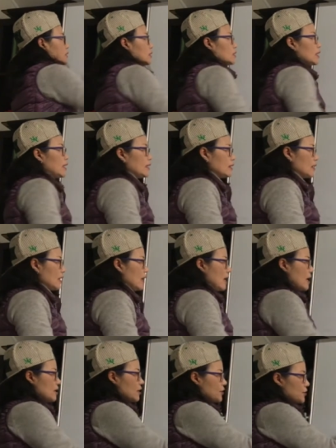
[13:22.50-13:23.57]
Okay,
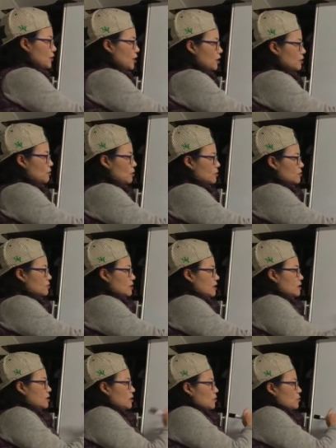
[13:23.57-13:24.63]
in the third quadrant,
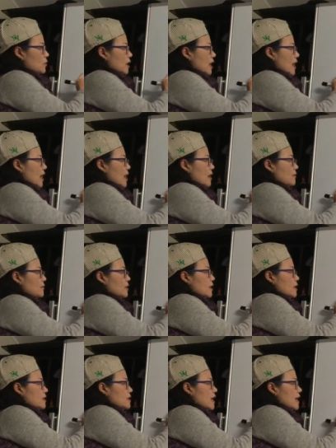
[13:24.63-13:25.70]
we have
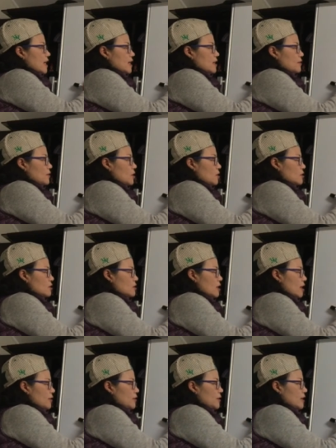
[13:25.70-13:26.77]
negative
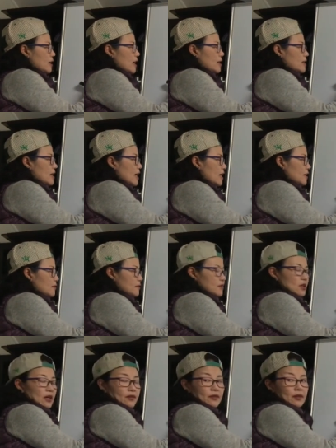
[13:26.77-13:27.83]
cosine theta, negative
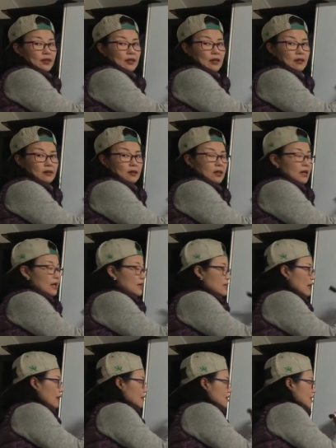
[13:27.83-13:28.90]
sine theta. Now,
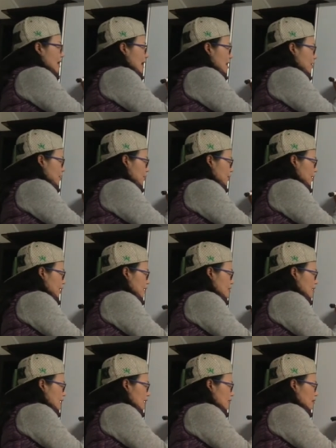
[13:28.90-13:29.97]
tan
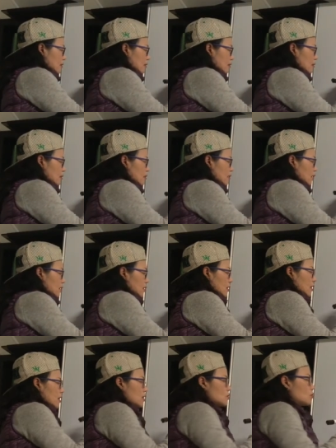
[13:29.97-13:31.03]
theta
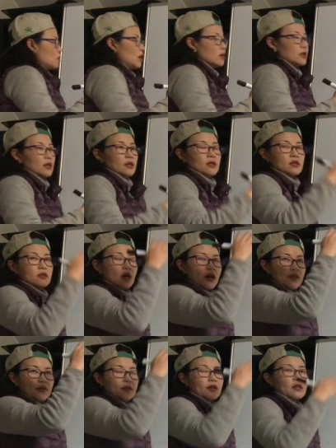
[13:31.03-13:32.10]
is what? Sine
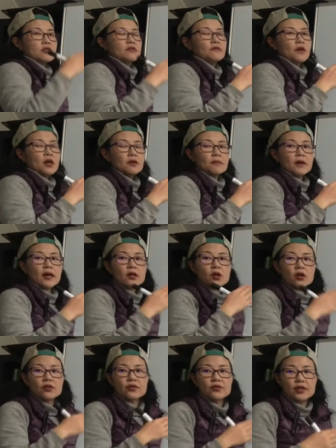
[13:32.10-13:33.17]
theta divided by
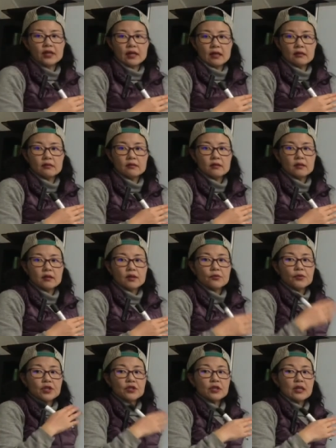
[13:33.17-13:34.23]
cos theta,
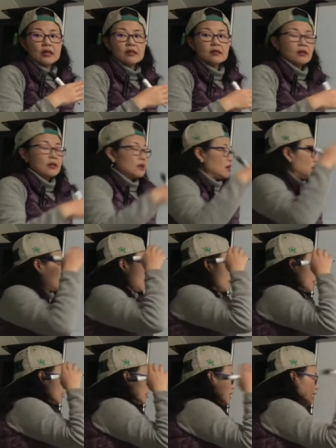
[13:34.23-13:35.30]
which is
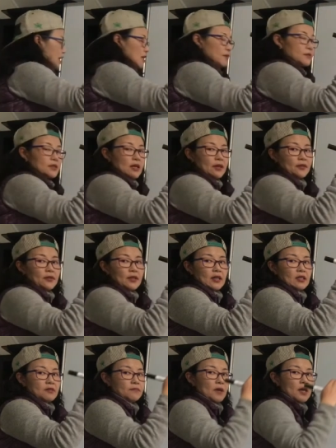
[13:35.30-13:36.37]
negative sine theta
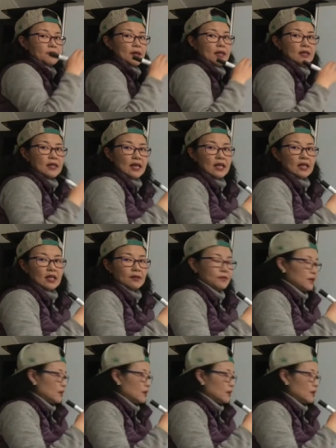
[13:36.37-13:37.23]
divided by negative